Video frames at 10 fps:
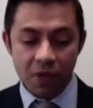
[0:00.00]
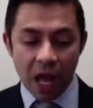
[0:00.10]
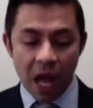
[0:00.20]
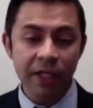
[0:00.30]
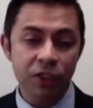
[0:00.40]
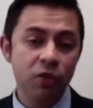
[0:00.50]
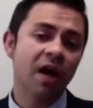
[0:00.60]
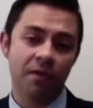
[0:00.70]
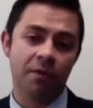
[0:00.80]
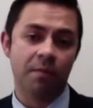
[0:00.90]
I do
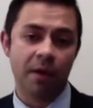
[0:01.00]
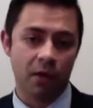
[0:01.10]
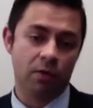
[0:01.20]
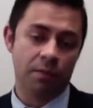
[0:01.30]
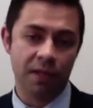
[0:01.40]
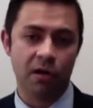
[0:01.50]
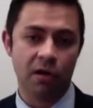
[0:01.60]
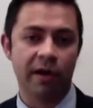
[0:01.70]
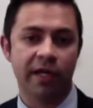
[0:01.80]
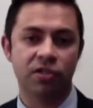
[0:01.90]
have my own
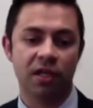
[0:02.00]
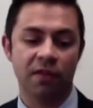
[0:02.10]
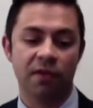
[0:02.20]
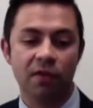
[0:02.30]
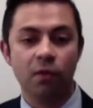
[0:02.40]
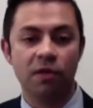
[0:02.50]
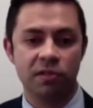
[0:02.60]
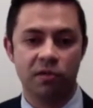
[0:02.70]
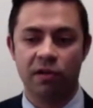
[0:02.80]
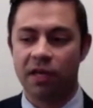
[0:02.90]
PR agent, and they're the
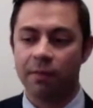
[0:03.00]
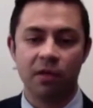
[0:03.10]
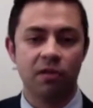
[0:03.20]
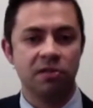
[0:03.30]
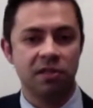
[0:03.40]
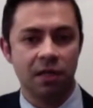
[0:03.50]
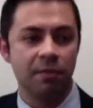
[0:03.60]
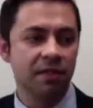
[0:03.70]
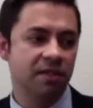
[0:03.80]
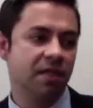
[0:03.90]
ones that are getting me on
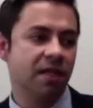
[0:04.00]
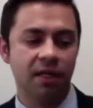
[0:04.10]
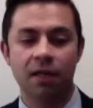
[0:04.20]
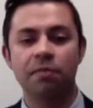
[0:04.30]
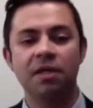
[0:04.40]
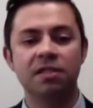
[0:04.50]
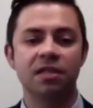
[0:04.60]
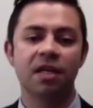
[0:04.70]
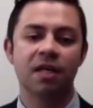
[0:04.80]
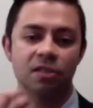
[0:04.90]
CNBC and
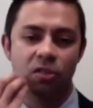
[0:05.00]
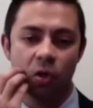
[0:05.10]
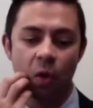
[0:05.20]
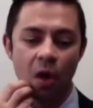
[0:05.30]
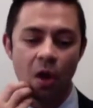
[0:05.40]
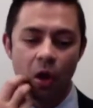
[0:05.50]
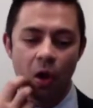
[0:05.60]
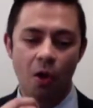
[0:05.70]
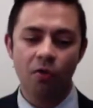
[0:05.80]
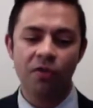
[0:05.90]
NBC. And so
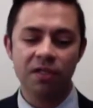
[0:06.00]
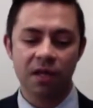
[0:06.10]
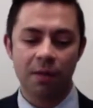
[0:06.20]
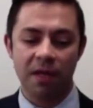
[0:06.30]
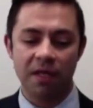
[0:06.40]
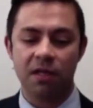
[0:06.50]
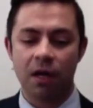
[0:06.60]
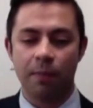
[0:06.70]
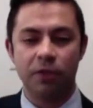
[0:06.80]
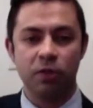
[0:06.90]
all these amazing
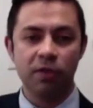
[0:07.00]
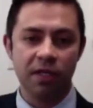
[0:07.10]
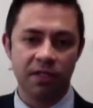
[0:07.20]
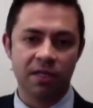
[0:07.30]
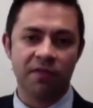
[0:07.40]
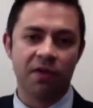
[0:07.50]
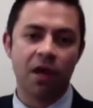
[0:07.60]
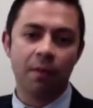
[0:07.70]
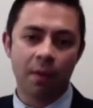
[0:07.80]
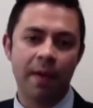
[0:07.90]
opportunities have
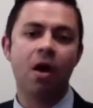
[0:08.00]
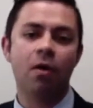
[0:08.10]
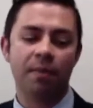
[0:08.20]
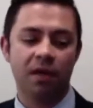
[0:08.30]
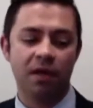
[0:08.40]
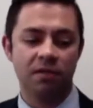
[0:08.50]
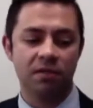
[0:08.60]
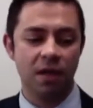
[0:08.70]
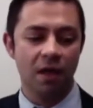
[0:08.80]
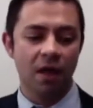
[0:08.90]
come about
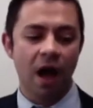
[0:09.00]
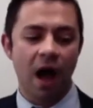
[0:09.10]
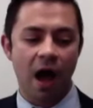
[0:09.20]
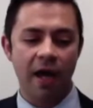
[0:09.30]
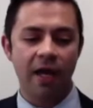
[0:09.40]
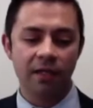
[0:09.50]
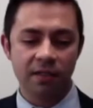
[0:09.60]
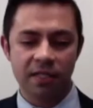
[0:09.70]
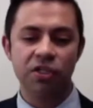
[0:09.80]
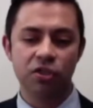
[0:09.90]
because I
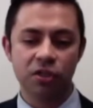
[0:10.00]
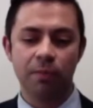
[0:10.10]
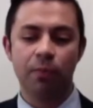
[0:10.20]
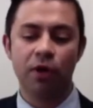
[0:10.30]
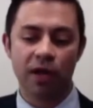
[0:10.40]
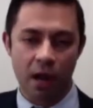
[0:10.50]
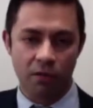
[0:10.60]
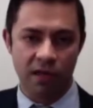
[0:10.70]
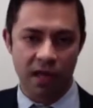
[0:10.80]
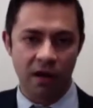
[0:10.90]
intentionally put it
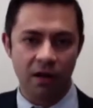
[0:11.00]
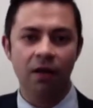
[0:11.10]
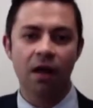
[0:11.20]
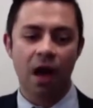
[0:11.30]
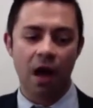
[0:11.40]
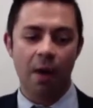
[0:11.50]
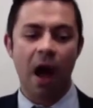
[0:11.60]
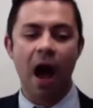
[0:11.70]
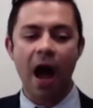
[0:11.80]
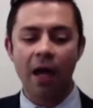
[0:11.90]
out there.
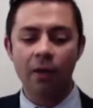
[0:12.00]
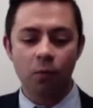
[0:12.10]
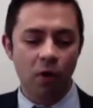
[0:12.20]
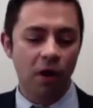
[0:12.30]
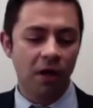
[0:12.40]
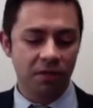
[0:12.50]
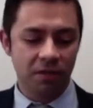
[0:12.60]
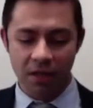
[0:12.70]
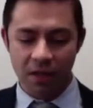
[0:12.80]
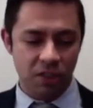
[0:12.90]
I want
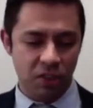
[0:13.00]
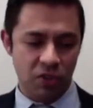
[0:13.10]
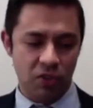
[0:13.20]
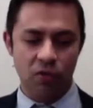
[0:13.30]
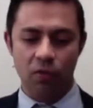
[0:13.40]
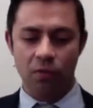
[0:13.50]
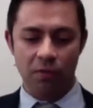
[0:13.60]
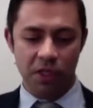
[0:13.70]
to,